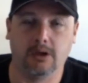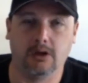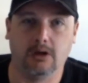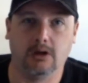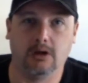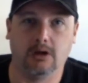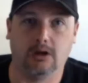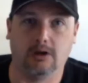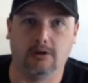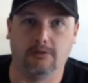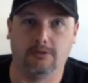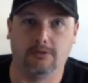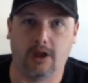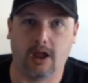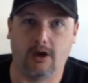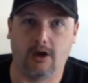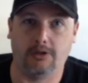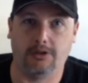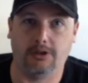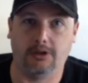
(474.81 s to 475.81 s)
of
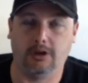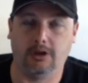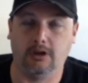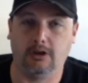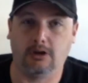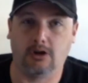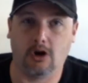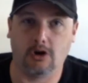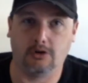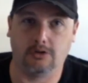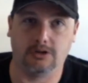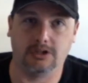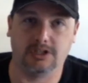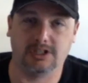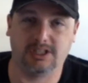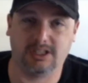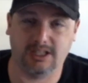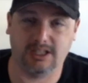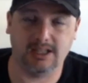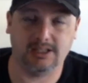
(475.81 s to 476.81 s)
how the cartridge
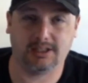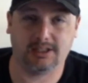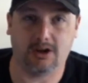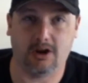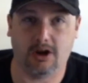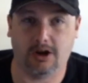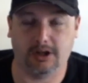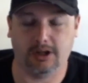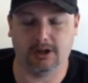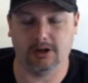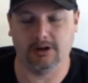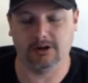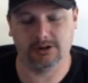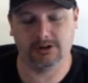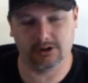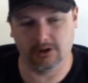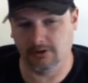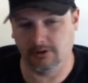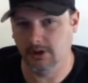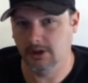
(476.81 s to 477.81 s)
seats onto here.
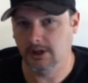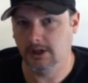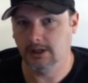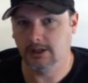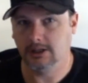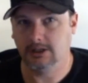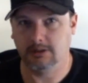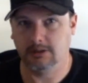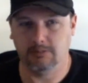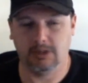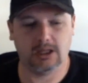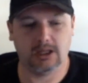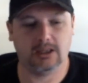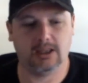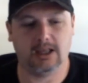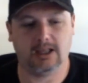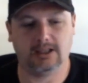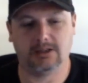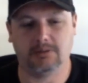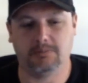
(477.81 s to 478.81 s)
So to me,
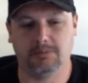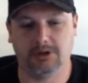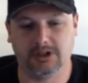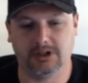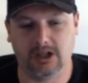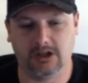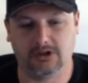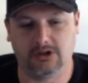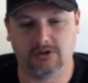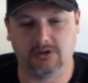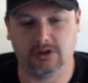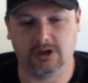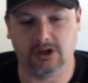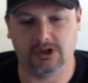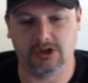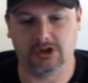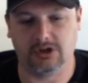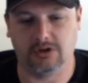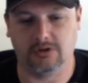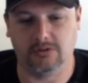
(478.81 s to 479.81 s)
that's a potential
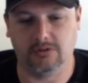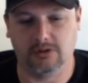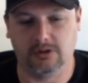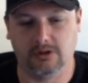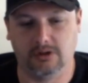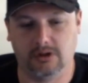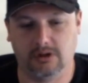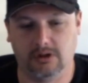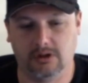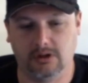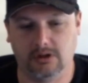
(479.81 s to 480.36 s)
issue. You